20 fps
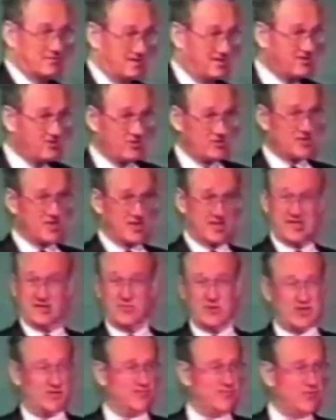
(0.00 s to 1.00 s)
We're talking,
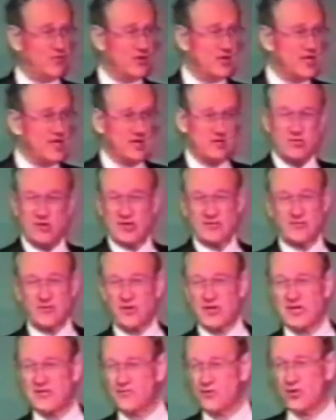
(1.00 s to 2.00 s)
what,
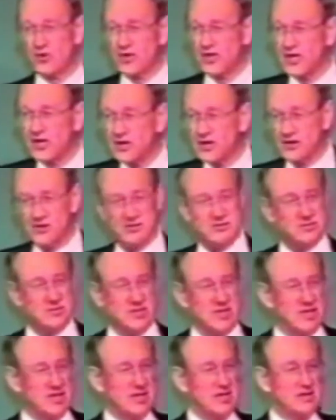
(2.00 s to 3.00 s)
44 years?
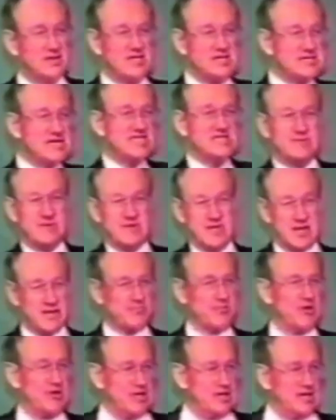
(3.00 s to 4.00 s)
These guys have been
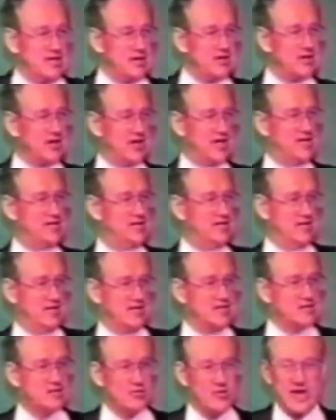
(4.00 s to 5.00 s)
operating an airline
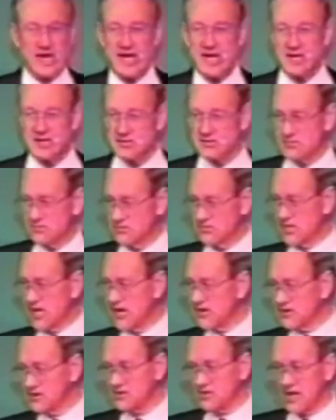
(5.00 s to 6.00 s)
in the red.
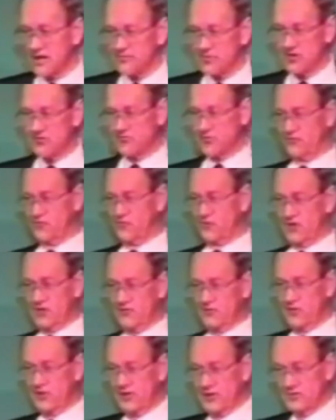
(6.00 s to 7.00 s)
How can you operate for
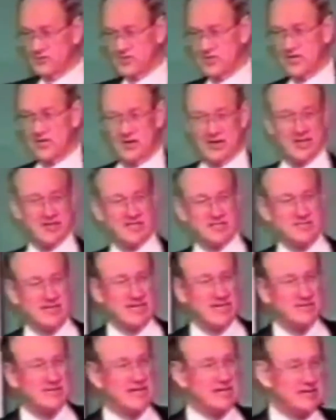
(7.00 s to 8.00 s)
44 years an airline doesn't
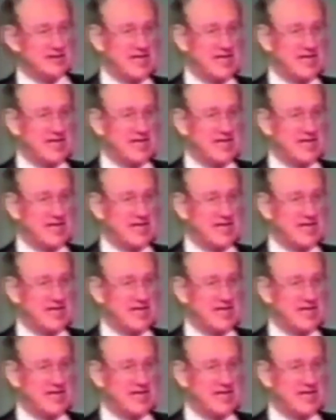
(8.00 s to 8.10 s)
make any money?